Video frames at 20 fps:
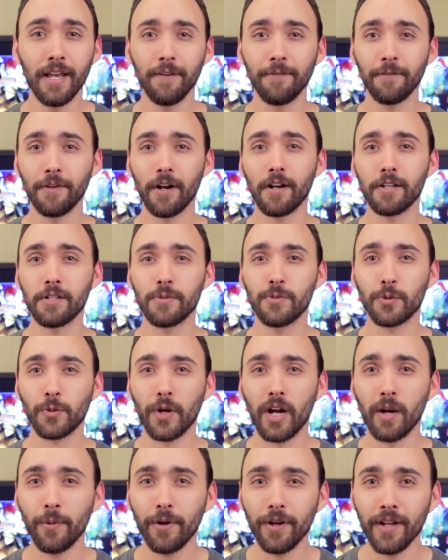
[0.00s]
If you're not a
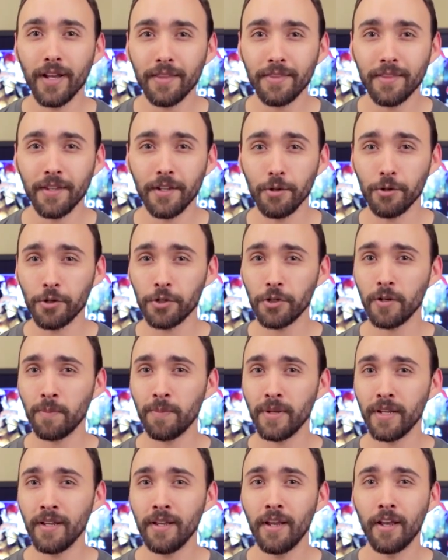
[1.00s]
subscriber yet, then you
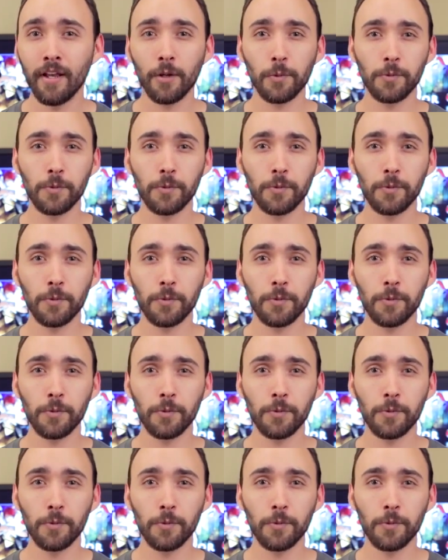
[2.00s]
should be,